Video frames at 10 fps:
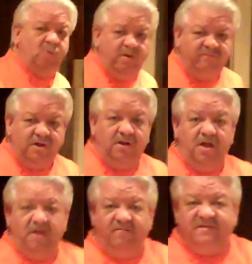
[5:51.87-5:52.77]
equivalent
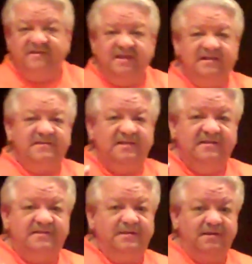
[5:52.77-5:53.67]
of
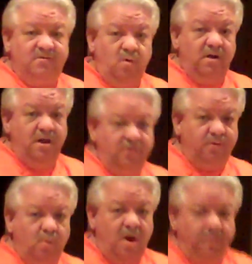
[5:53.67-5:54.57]
66
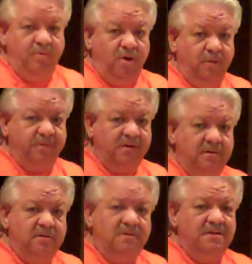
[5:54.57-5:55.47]
100-watt bulbs.
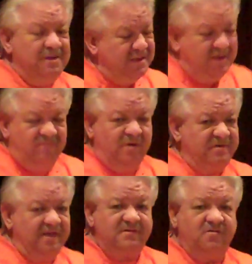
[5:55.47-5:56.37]

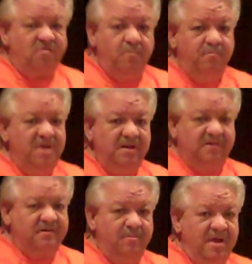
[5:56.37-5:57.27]
Folks, that's a
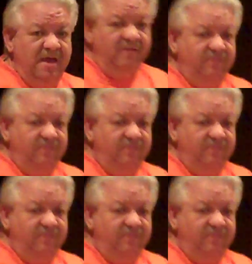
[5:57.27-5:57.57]
tremendous amount